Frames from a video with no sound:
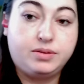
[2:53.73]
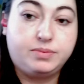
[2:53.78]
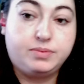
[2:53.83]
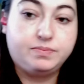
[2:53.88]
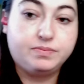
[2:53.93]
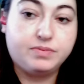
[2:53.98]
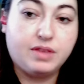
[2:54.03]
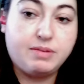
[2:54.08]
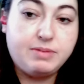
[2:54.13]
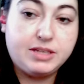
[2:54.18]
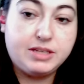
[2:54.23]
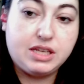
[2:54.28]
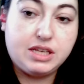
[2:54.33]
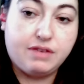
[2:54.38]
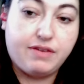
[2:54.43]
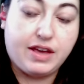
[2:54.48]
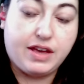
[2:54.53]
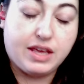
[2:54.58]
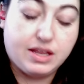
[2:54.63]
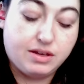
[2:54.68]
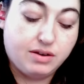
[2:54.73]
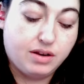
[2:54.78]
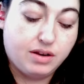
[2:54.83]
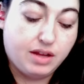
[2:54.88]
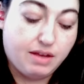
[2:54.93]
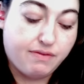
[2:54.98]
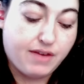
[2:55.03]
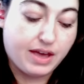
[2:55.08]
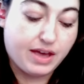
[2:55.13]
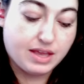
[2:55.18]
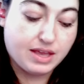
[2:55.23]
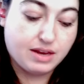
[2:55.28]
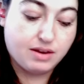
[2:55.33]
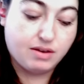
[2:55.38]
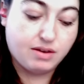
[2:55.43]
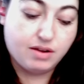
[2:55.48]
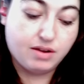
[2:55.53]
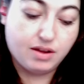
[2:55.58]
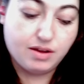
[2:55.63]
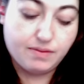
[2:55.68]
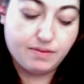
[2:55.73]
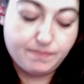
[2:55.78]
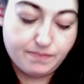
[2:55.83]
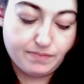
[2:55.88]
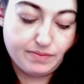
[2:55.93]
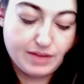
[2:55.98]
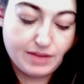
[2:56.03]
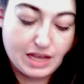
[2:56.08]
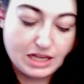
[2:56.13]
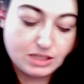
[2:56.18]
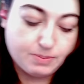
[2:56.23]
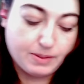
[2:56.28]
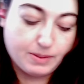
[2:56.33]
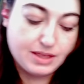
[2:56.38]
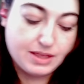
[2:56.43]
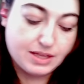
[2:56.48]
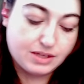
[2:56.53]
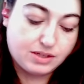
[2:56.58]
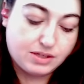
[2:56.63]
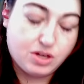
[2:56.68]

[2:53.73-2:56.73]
Let me see if I can explain this